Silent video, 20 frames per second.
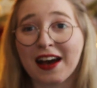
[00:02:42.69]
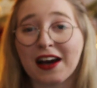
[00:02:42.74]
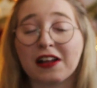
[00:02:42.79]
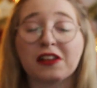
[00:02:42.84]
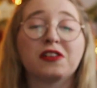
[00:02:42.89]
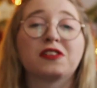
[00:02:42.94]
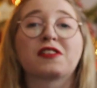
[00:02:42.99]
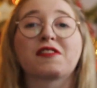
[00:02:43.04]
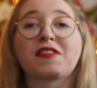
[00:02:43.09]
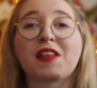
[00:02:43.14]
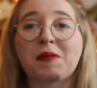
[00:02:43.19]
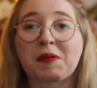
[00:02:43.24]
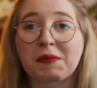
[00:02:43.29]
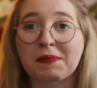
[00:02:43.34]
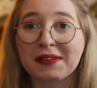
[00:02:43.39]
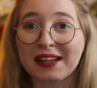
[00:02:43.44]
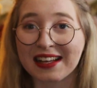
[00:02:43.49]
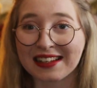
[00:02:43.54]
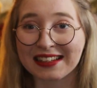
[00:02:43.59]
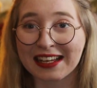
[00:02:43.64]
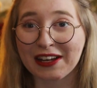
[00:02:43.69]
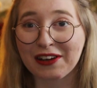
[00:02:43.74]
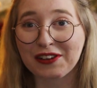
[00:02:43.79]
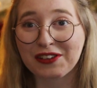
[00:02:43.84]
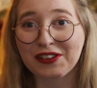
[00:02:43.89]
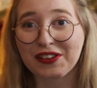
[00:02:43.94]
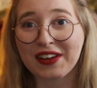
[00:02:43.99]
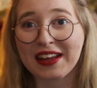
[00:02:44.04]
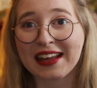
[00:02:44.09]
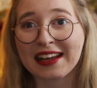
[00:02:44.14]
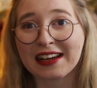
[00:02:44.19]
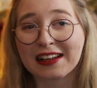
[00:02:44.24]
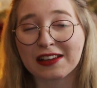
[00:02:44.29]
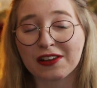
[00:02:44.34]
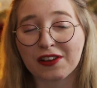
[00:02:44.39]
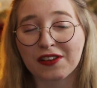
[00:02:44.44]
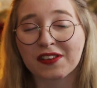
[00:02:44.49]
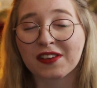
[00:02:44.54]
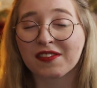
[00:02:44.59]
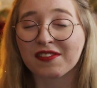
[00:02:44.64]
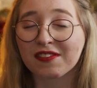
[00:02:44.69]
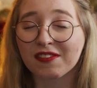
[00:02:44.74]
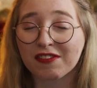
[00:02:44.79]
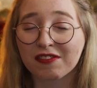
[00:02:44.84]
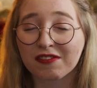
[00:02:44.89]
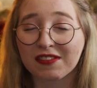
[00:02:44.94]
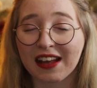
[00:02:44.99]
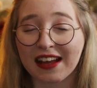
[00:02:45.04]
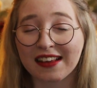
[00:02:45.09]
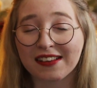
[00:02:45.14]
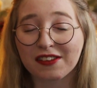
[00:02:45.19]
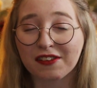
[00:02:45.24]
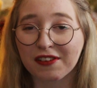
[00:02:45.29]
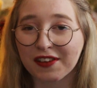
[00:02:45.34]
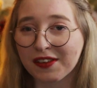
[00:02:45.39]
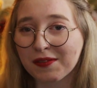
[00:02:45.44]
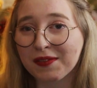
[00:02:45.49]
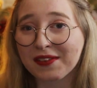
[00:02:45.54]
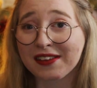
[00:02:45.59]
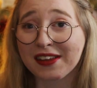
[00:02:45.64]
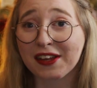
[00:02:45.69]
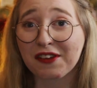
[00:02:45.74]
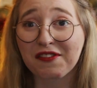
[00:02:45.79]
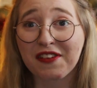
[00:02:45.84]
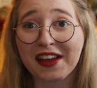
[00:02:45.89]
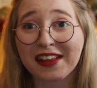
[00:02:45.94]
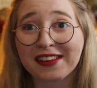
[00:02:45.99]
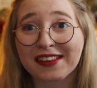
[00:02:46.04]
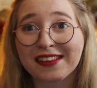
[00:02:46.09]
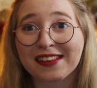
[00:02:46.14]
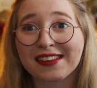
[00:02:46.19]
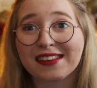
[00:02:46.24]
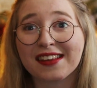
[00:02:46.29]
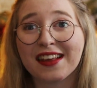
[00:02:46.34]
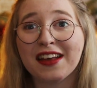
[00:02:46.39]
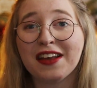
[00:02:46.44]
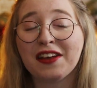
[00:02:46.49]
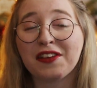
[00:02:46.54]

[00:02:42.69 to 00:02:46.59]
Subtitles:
A lot of them are planning on doing lots of nice Christmassy events,